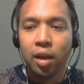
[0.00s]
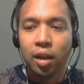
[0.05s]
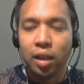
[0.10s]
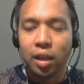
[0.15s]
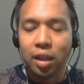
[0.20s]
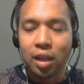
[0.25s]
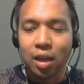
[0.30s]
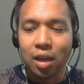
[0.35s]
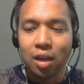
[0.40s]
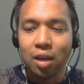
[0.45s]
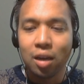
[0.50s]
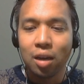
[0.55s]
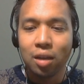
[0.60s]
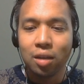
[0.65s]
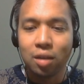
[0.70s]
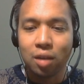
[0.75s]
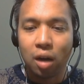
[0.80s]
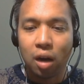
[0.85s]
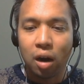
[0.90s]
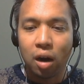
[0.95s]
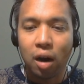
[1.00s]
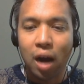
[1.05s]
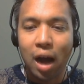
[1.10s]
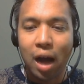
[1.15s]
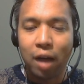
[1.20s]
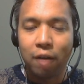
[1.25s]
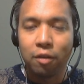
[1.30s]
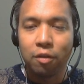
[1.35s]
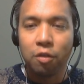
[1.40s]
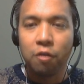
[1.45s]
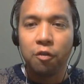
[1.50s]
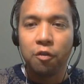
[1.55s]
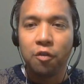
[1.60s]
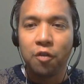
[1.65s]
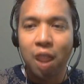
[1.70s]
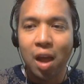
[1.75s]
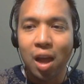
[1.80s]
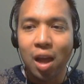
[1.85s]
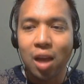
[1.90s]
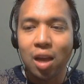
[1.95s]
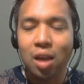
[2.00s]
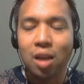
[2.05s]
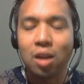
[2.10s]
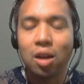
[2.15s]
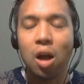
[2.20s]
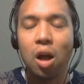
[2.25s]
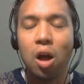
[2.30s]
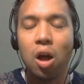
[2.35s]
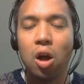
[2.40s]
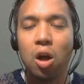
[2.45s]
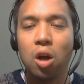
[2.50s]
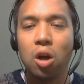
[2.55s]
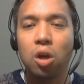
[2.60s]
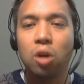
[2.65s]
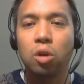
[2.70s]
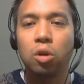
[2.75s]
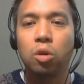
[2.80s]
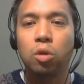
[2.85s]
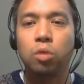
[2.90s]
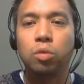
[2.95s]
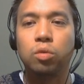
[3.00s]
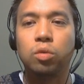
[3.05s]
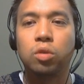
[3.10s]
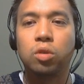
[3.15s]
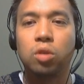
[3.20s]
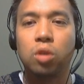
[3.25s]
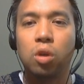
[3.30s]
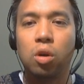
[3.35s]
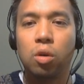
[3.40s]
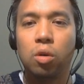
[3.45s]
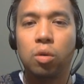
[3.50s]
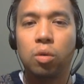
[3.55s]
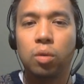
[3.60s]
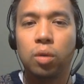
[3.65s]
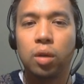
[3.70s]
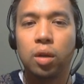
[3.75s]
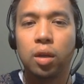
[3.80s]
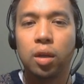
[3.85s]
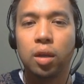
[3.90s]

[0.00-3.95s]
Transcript: lead Adaar out of the Fade. Oh, so